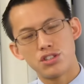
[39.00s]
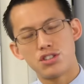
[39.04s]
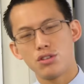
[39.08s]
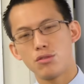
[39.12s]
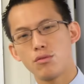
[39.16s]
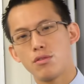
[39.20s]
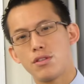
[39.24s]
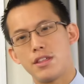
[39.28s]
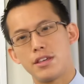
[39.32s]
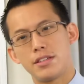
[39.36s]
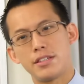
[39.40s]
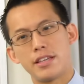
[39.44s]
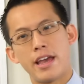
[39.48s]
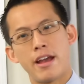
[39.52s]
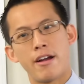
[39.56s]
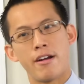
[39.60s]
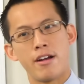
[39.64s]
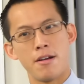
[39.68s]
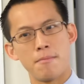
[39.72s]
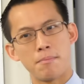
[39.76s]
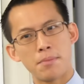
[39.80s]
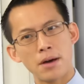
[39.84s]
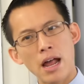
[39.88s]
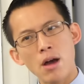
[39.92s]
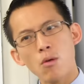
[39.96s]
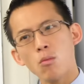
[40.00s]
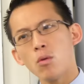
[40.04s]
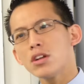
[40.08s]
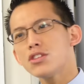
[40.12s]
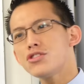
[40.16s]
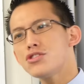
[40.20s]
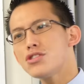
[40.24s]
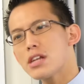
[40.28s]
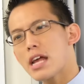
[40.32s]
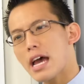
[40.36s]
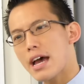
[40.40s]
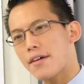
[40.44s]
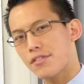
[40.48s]
do with this area, but I
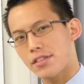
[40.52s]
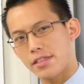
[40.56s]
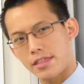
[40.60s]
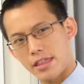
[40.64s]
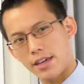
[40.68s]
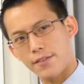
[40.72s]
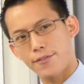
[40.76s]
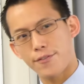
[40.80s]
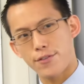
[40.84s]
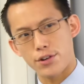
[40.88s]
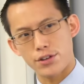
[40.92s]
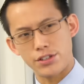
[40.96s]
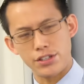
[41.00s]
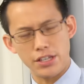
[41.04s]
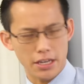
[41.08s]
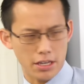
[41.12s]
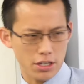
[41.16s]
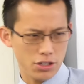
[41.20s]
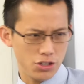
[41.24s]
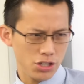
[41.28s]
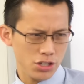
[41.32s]
want you to have a think for a second.